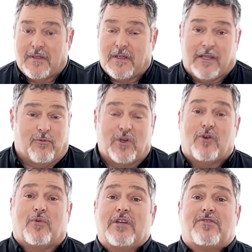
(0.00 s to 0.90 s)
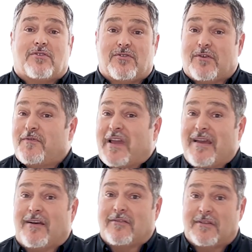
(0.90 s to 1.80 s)
And real riches are
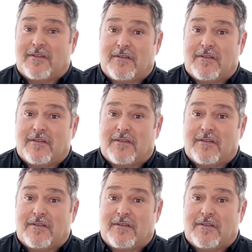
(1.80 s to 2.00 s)
found